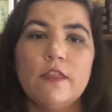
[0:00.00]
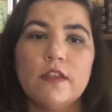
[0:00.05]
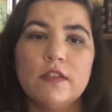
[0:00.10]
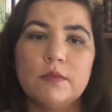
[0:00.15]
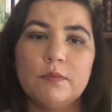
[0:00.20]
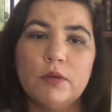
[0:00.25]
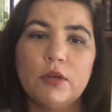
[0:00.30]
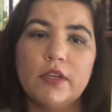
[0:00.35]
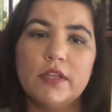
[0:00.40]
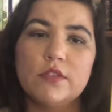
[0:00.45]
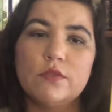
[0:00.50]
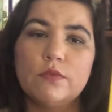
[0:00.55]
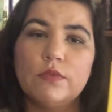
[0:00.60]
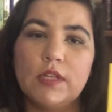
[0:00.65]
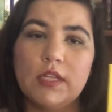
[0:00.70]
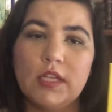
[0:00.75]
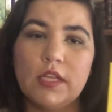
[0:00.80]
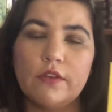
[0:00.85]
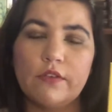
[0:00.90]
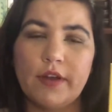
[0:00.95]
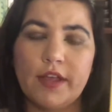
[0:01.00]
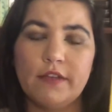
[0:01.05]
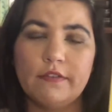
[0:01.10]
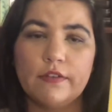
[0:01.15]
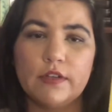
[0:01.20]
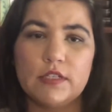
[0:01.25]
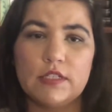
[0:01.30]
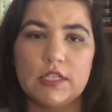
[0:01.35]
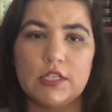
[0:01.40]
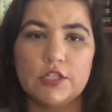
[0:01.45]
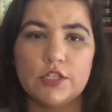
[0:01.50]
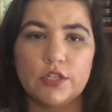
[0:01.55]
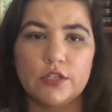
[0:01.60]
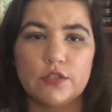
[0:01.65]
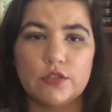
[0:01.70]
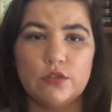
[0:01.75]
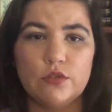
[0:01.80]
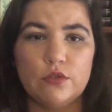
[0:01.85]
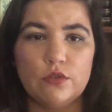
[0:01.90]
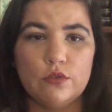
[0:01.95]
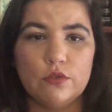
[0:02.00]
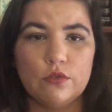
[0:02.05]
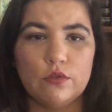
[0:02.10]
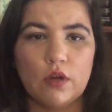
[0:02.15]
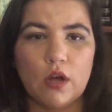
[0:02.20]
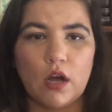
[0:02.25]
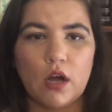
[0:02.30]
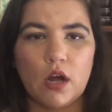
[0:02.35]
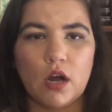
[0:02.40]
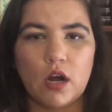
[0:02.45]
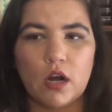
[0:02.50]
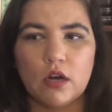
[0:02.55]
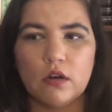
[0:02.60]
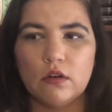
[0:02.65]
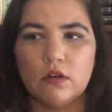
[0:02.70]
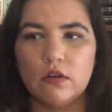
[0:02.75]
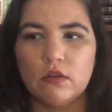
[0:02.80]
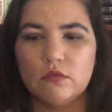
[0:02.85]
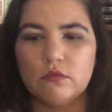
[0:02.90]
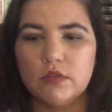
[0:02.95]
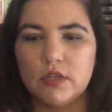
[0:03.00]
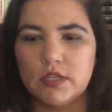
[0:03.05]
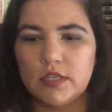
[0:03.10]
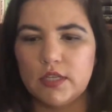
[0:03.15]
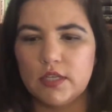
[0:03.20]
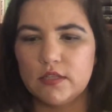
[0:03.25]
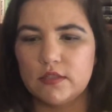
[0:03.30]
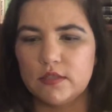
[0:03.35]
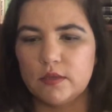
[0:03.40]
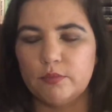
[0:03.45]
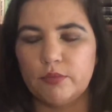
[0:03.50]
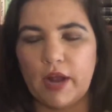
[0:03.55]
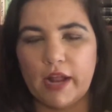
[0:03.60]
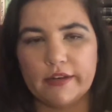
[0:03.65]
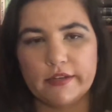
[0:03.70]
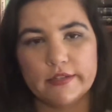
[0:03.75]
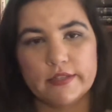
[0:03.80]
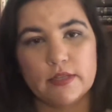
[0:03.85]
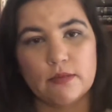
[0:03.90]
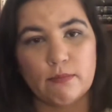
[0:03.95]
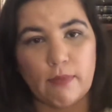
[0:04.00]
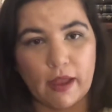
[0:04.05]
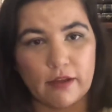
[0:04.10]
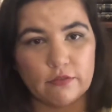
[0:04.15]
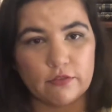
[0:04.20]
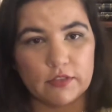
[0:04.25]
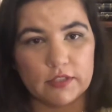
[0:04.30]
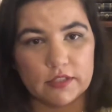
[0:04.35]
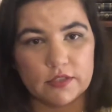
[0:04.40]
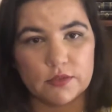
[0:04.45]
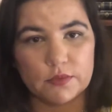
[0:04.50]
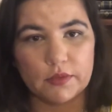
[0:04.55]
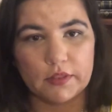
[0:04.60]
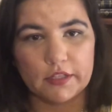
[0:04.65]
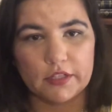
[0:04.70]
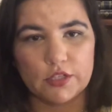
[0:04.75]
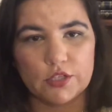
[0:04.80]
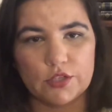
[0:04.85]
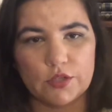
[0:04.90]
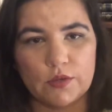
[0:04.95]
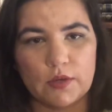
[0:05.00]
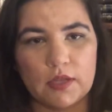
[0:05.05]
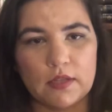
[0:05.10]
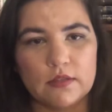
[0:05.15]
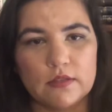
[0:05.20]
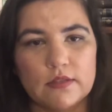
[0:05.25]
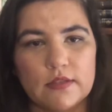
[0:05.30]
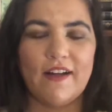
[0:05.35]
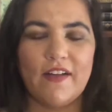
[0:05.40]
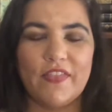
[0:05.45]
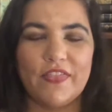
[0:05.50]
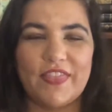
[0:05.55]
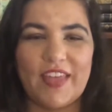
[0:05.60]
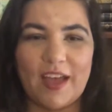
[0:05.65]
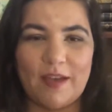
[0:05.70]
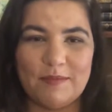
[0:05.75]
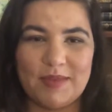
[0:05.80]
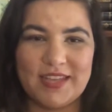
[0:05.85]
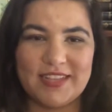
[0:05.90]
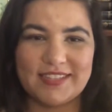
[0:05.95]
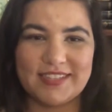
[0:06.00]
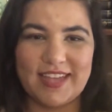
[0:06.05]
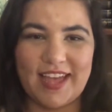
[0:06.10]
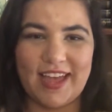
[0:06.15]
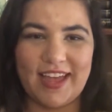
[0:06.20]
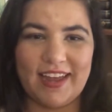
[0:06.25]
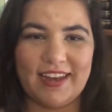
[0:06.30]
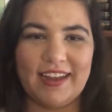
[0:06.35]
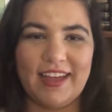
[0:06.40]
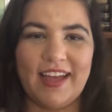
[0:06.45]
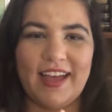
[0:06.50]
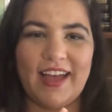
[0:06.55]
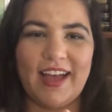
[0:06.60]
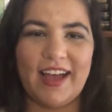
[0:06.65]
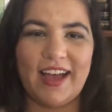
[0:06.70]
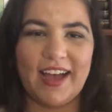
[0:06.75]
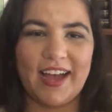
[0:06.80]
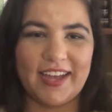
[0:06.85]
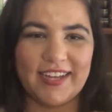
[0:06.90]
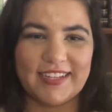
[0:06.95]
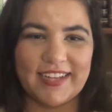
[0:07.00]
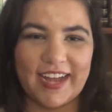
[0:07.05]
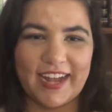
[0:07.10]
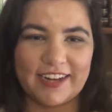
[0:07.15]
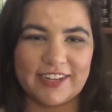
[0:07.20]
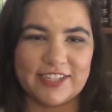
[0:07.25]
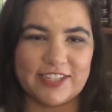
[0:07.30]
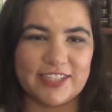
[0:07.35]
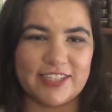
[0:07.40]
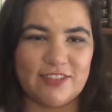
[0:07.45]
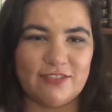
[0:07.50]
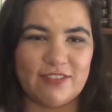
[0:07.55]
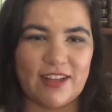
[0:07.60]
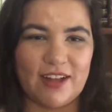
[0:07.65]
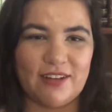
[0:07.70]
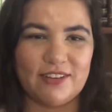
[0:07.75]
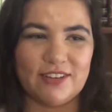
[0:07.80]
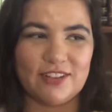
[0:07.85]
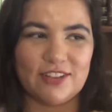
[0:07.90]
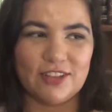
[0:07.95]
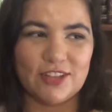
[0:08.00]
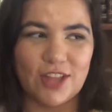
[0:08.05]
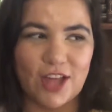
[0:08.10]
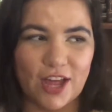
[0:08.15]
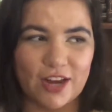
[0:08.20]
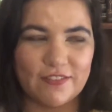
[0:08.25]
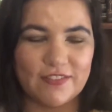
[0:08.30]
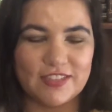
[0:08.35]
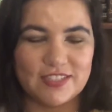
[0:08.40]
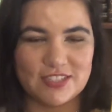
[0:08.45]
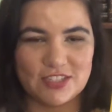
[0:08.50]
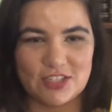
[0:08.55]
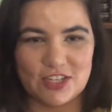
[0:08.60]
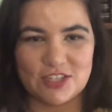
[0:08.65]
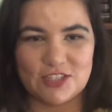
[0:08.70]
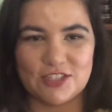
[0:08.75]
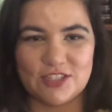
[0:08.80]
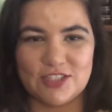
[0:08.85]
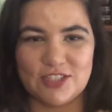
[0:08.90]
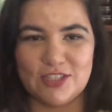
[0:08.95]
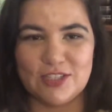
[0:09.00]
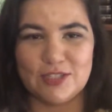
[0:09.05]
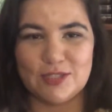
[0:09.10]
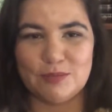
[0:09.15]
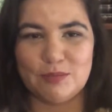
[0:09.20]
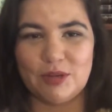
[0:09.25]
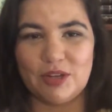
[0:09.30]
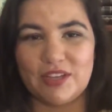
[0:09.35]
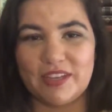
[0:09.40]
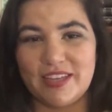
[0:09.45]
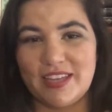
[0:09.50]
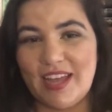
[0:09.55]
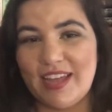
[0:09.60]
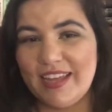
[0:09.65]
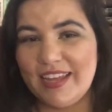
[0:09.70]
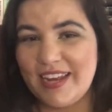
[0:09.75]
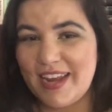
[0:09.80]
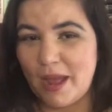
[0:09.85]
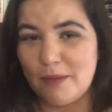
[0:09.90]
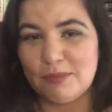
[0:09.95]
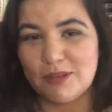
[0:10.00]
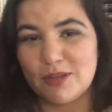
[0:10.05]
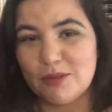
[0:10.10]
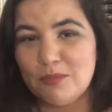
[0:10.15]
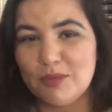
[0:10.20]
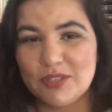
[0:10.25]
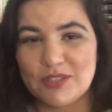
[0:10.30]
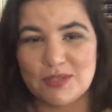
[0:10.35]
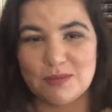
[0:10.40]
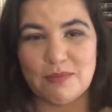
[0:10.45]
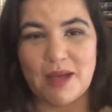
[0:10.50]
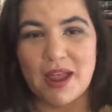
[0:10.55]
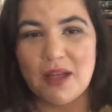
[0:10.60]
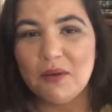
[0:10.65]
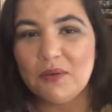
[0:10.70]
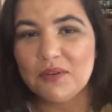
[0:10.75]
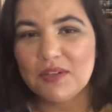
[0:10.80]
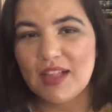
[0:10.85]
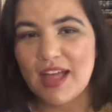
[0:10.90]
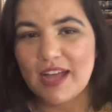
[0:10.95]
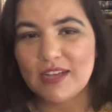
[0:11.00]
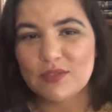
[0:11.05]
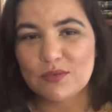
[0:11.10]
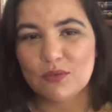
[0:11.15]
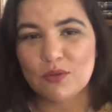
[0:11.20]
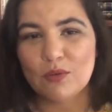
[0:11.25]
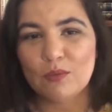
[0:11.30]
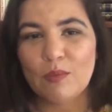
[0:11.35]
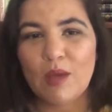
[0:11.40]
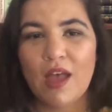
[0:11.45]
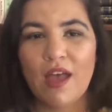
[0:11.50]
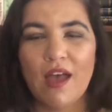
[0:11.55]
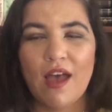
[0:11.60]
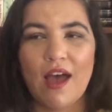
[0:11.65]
this book is really great for teachers who are really into practicing mindfulness with their students. That being said, I actually found a lot of the suggestions in this book inapplicable to my own classroom.